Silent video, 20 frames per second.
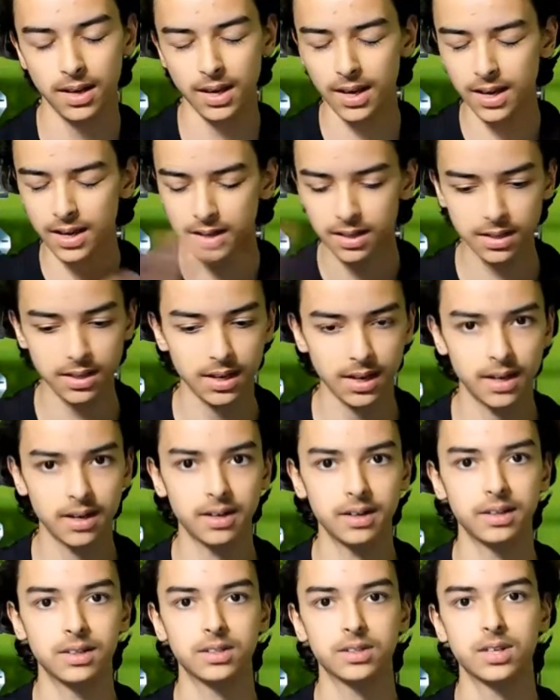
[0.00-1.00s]
any
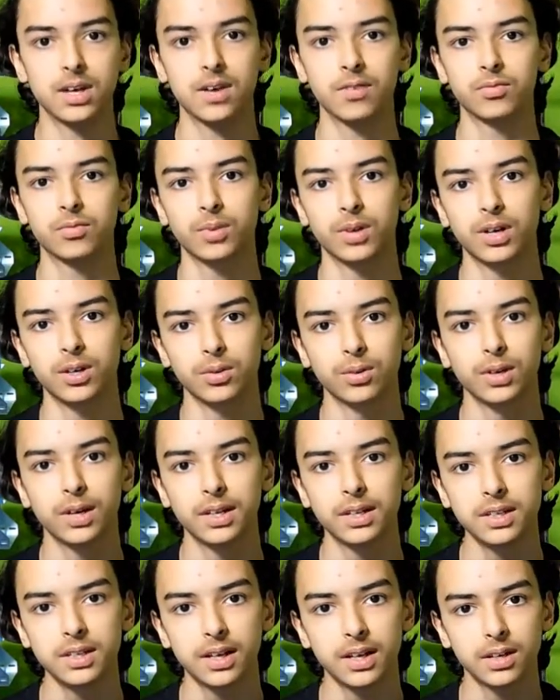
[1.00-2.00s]
editing software or
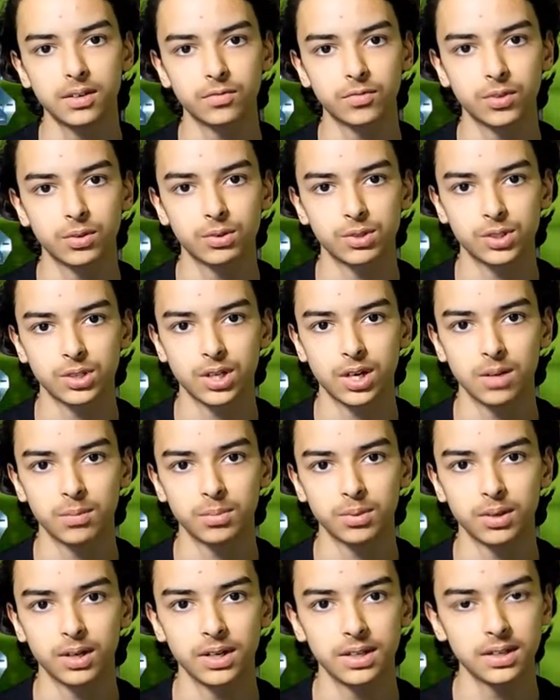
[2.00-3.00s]
any kind of Photoshop
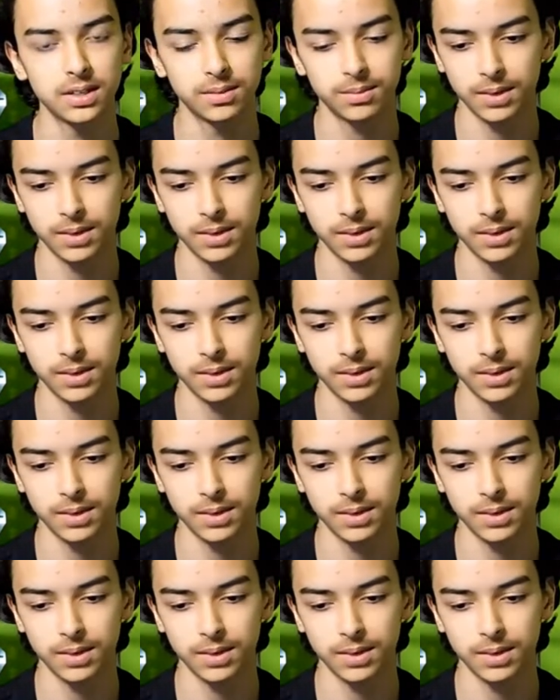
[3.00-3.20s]
or any